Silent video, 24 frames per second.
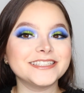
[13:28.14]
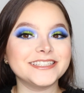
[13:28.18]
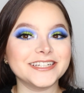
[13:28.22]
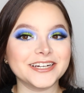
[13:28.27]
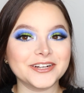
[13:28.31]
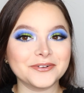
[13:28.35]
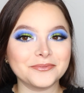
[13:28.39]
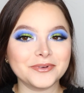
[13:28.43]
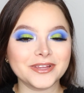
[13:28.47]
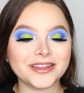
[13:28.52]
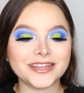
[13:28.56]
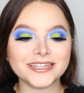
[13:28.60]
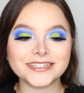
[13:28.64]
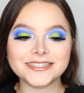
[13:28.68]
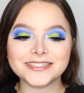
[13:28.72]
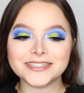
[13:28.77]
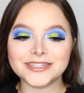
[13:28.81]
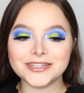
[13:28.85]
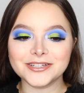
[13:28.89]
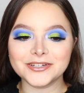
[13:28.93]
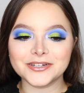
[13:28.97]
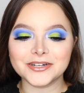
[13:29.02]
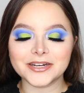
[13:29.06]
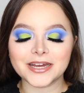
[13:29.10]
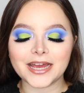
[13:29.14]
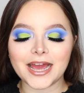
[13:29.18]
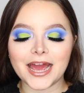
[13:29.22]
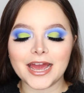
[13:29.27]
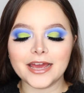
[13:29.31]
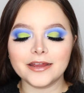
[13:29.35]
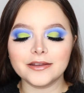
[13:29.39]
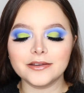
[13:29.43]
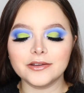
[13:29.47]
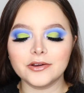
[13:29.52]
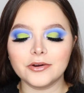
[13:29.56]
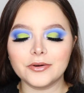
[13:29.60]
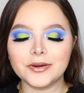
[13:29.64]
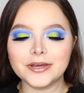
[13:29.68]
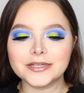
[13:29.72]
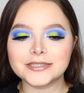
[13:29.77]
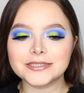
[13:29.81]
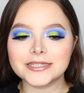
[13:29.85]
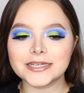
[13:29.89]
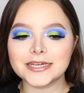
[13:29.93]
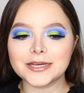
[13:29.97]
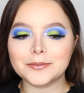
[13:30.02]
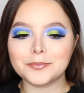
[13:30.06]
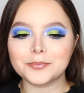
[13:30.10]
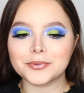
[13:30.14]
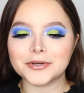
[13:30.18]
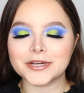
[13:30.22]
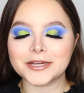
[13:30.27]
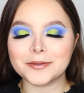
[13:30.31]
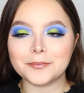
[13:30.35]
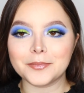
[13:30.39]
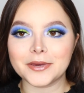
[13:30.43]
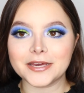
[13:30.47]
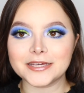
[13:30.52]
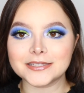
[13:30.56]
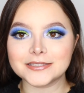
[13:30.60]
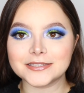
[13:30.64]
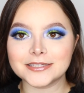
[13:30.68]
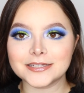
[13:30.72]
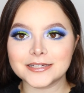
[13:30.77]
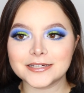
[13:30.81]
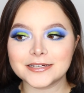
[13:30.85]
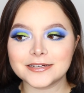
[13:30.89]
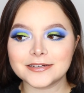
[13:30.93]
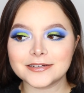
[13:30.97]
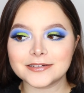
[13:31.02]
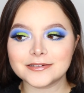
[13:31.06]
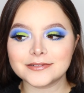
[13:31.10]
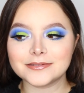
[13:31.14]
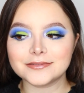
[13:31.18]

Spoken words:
done with this look. I know it's like pretty basic.